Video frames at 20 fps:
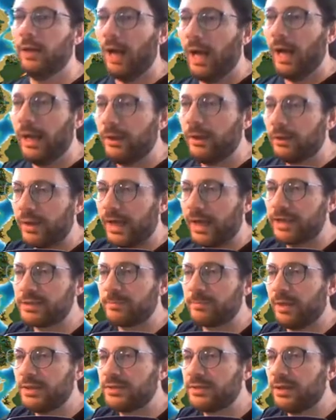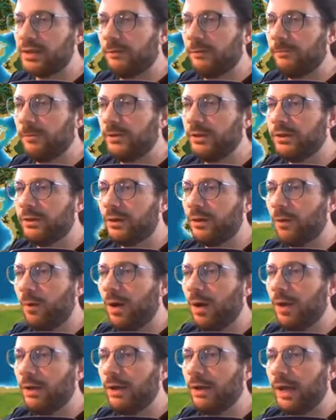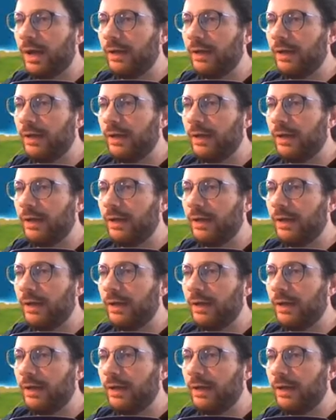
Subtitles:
I could ask myself, well, you know what?